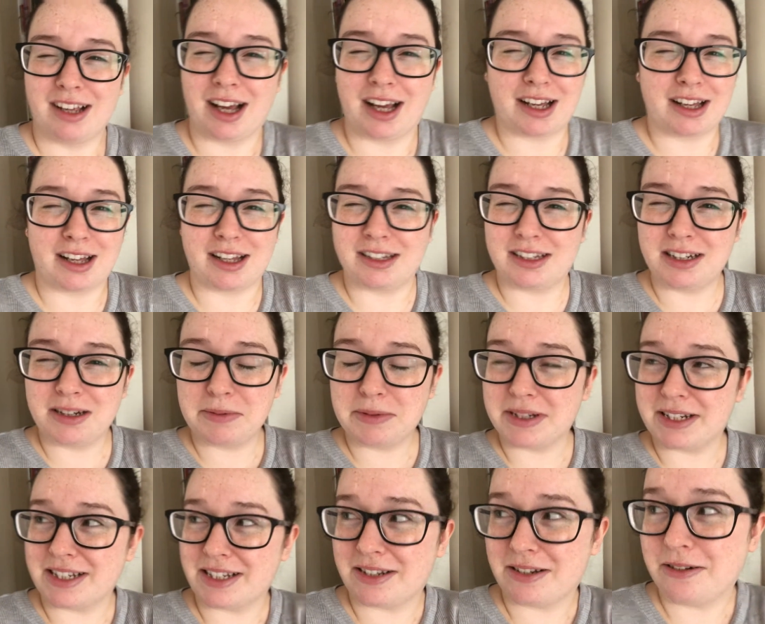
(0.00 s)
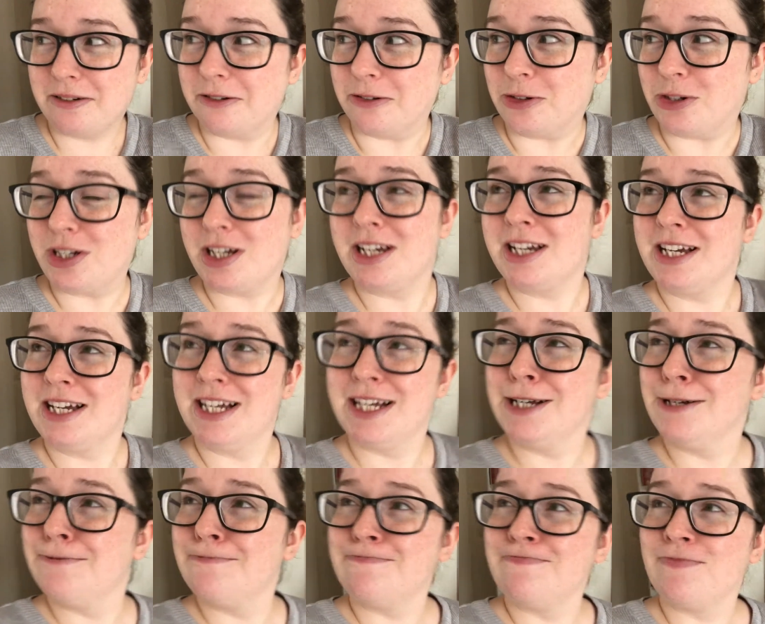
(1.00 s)
I don't know what it's called.
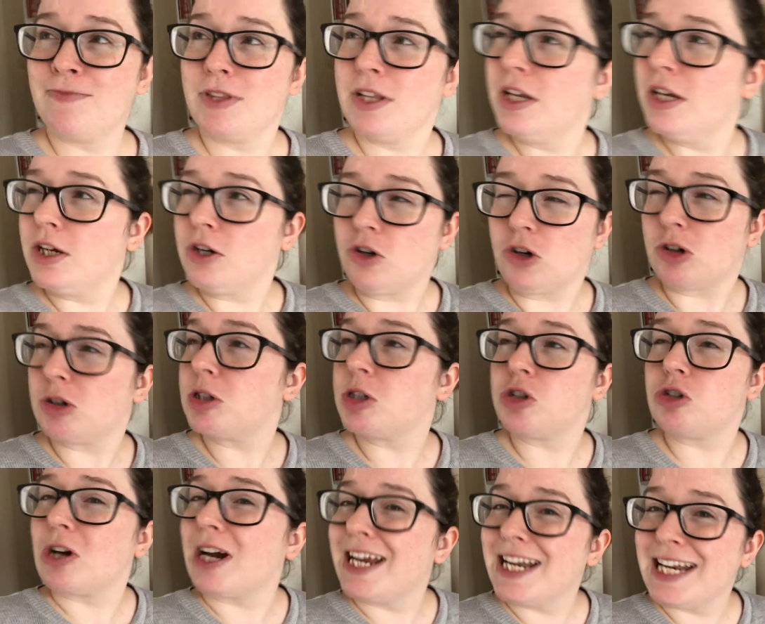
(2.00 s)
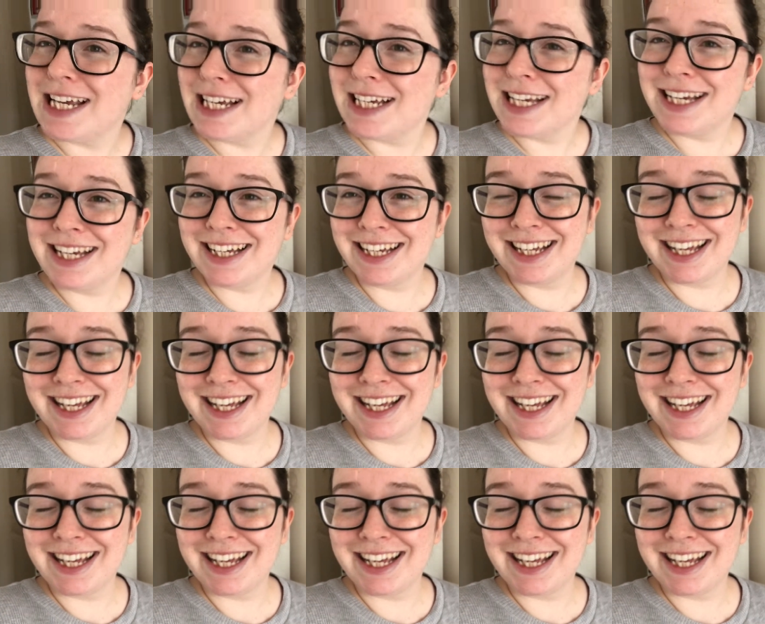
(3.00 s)
Cross training.